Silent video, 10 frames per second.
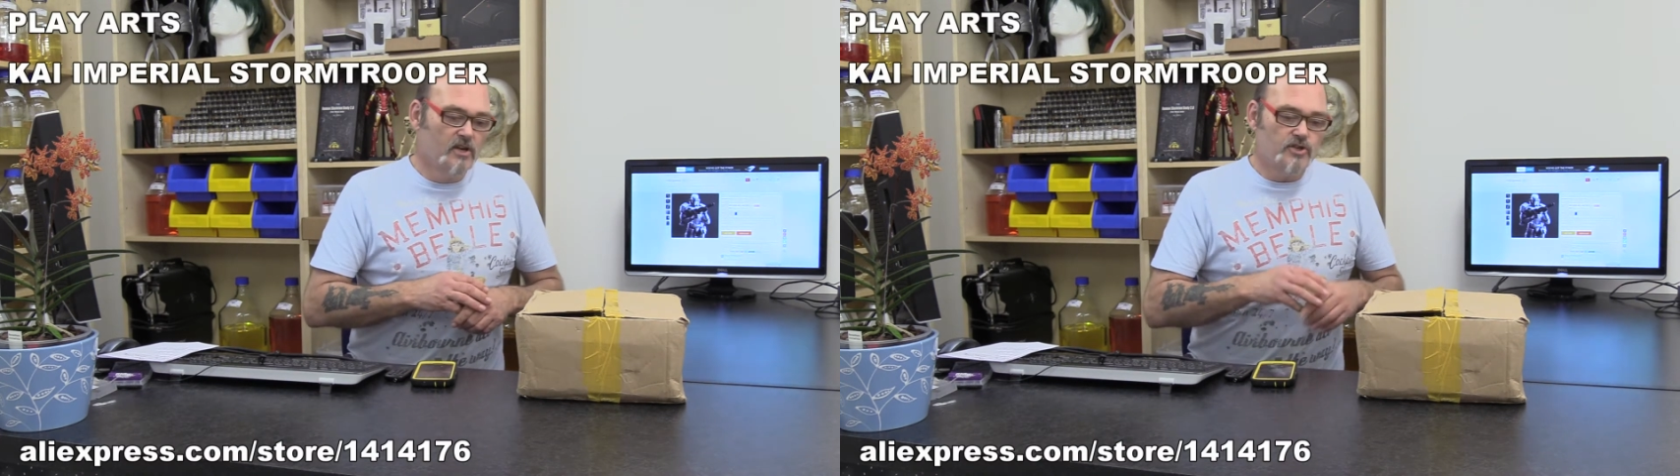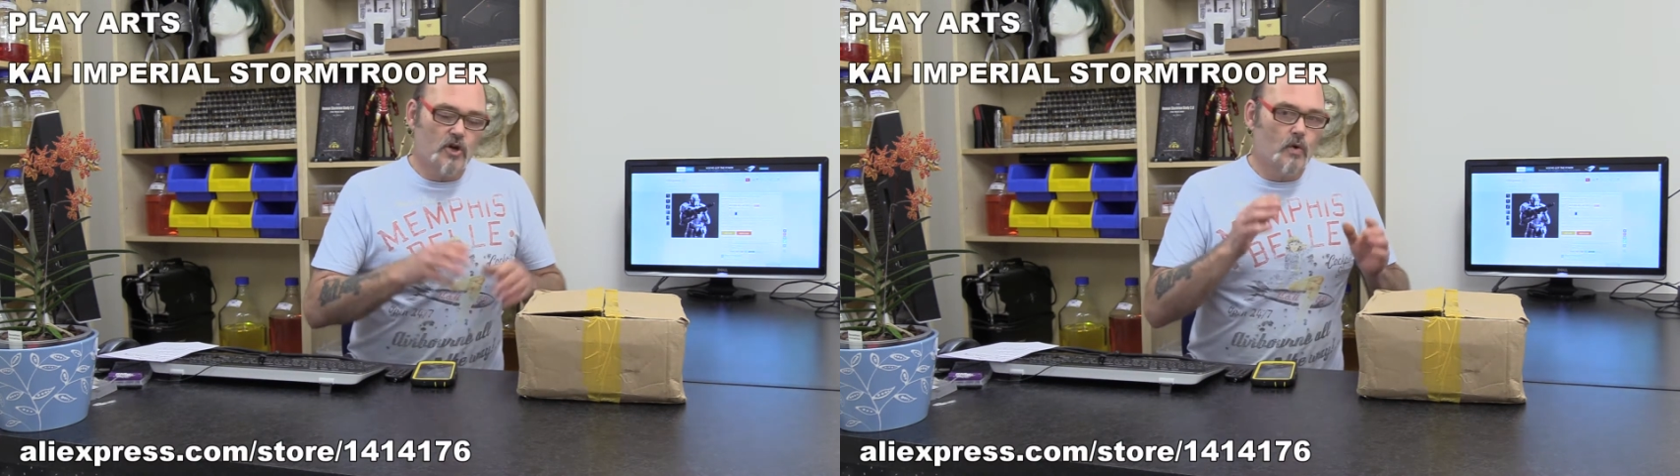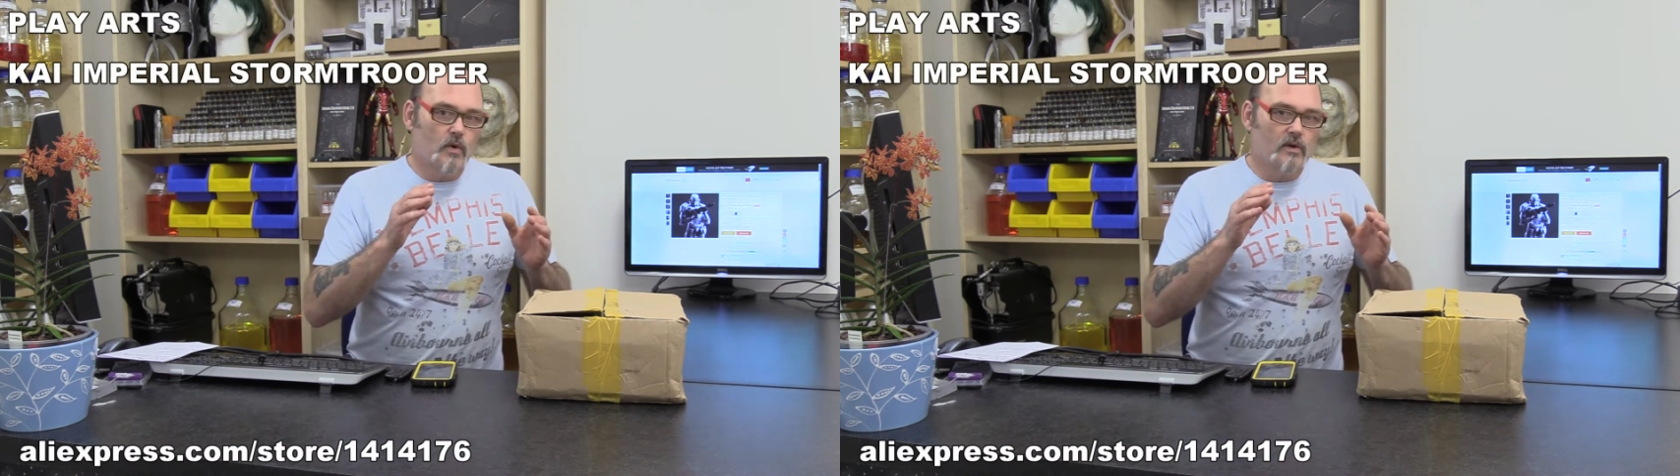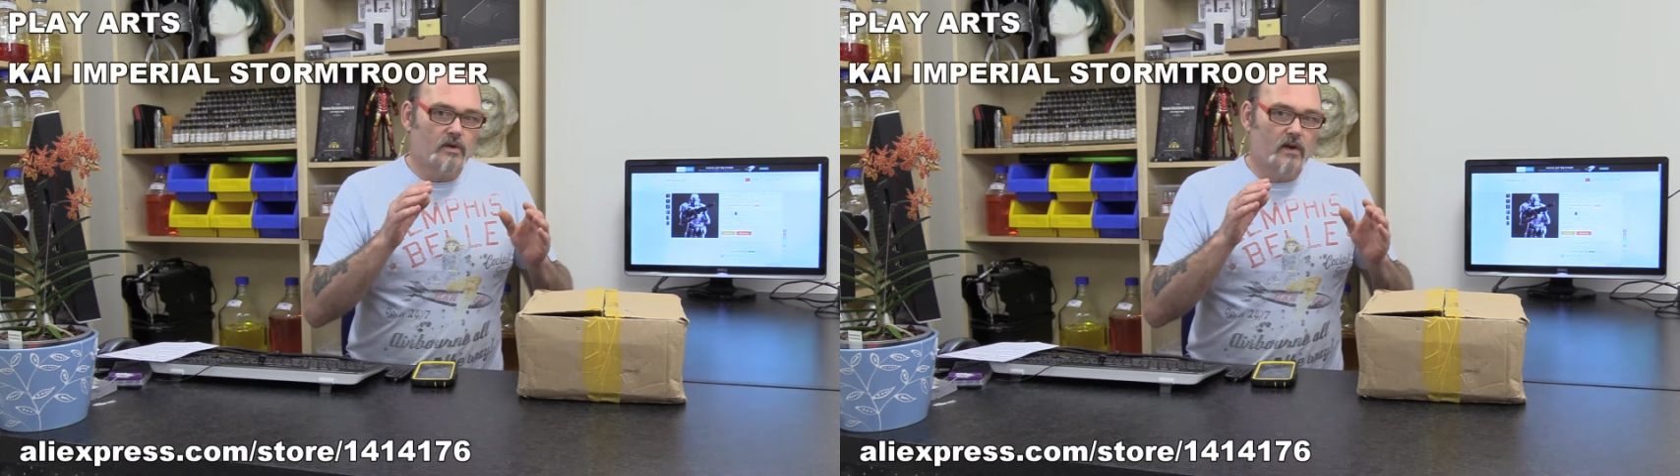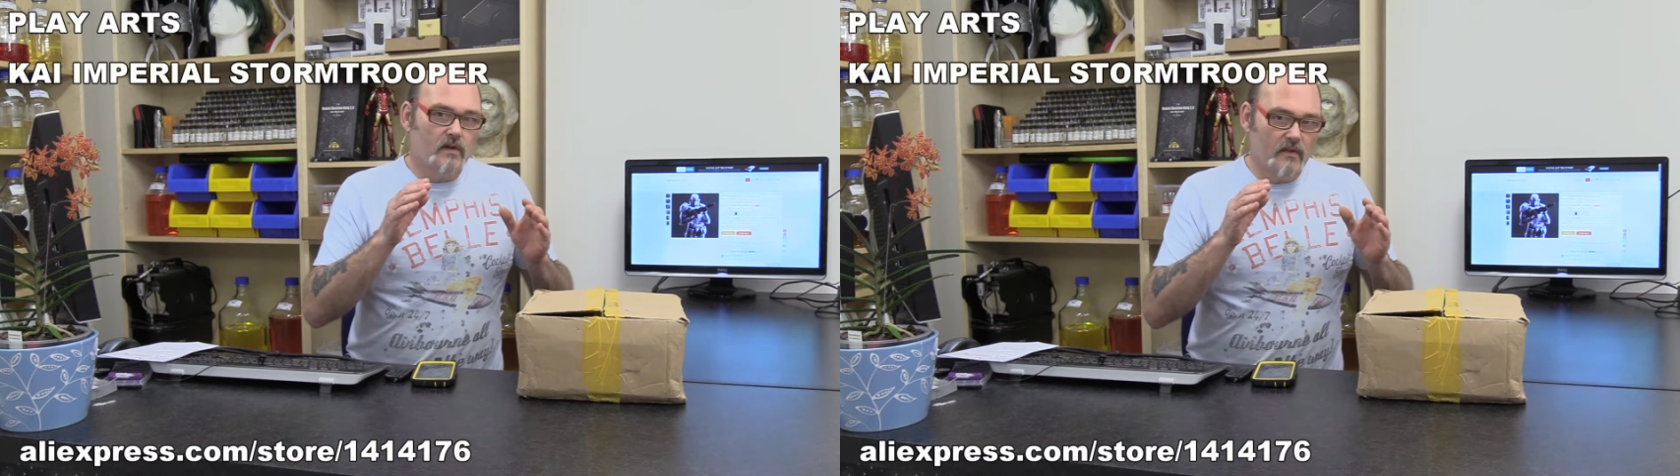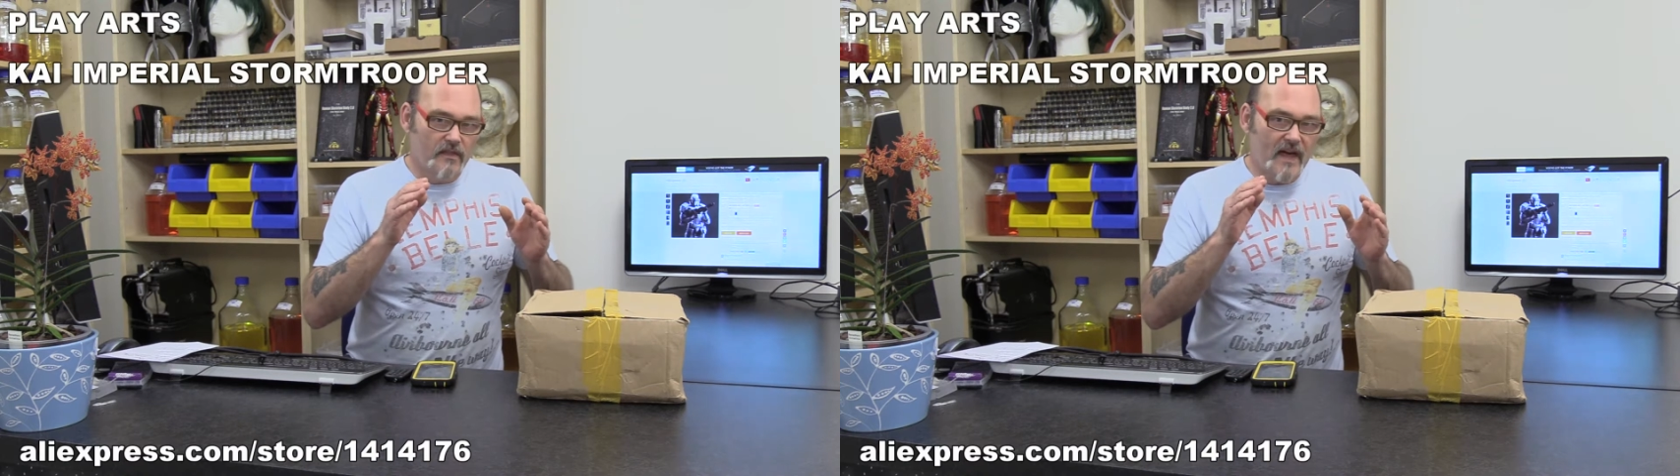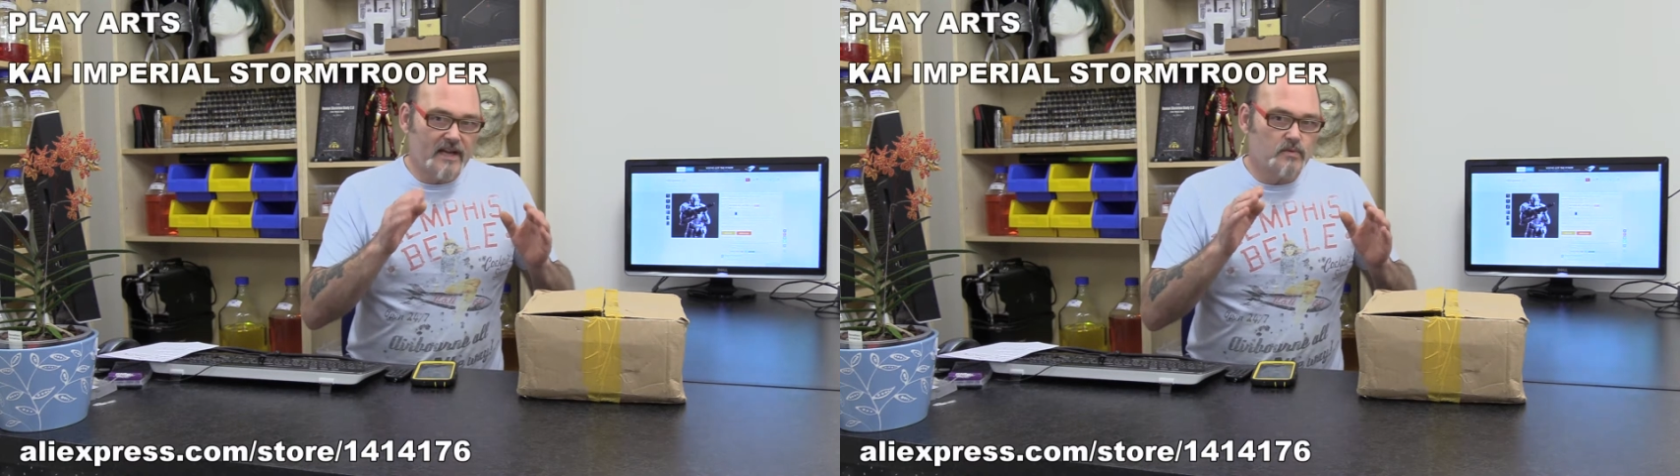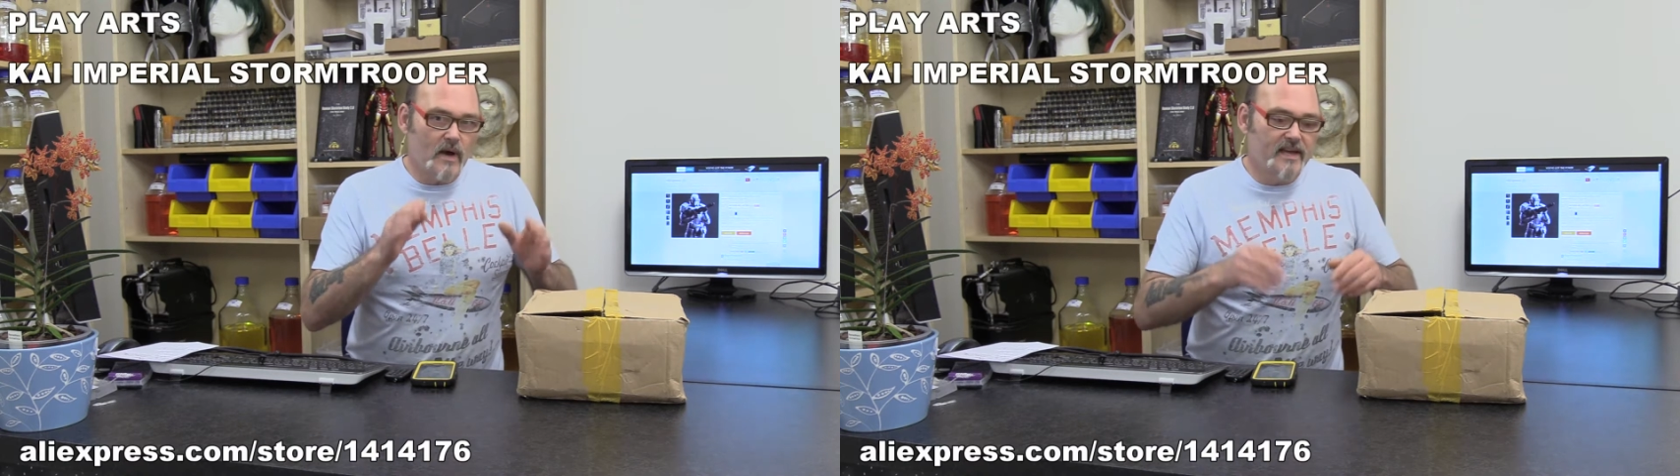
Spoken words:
So that's why